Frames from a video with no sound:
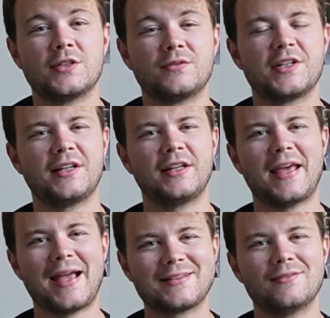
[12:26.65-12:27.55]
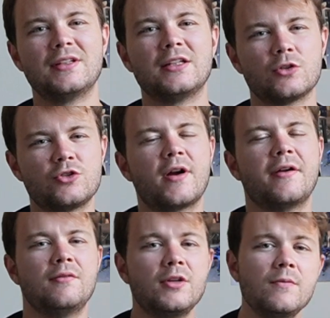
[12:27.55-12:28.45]
I'm taking an actively
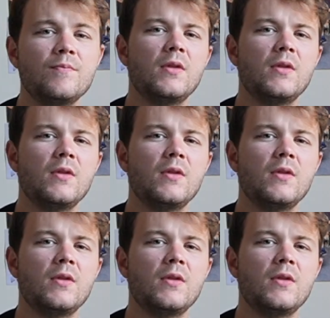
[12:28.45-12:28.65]
contrarian view,